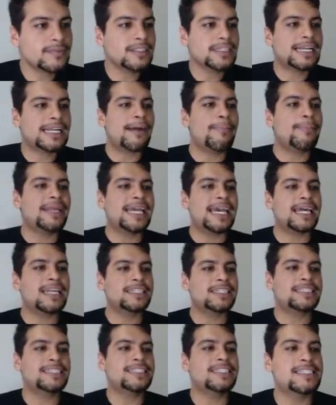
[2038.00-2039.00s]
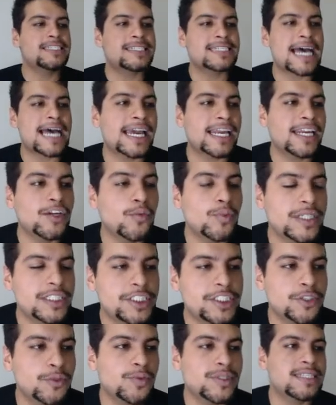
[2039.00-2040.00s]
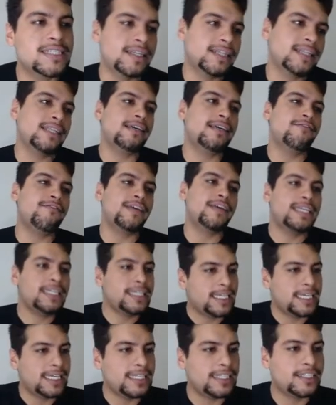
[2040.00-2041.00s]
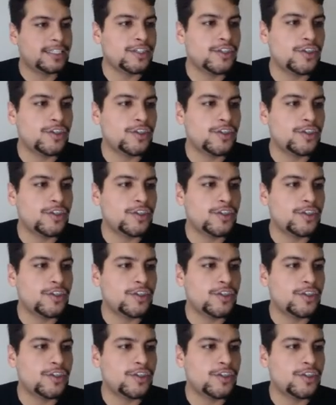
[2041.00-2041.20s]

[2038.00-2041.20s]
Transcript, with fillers: Gabriela, she decided when she was living in the